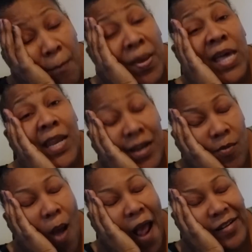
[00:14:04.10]
but
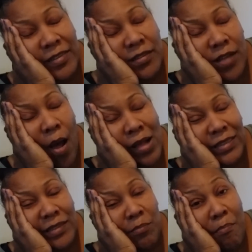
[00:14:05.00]
anyway,
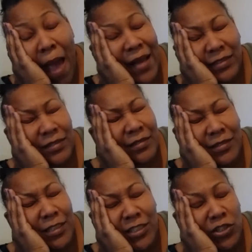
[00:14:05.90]
back
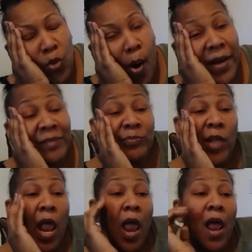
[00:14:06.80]
to the story.
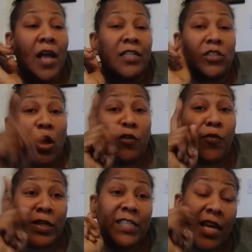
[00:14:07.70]
So, on the
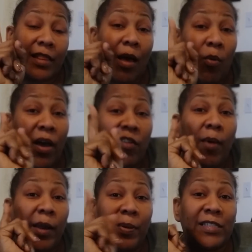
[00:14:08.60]
14th, I want
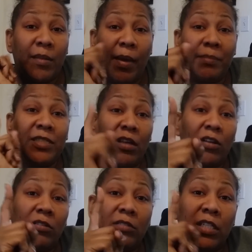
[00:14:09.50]
everybody to post their babies
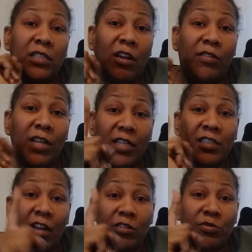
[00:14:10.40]
on Eternal
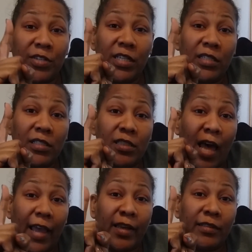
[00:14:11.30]
Hugs Nursery
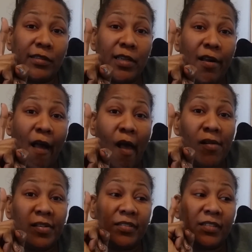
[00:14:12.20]
site.
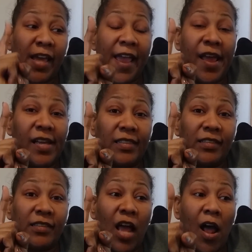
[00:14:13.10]

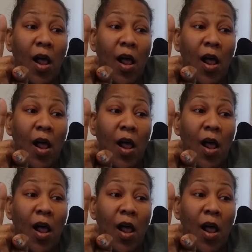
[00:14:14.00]
And,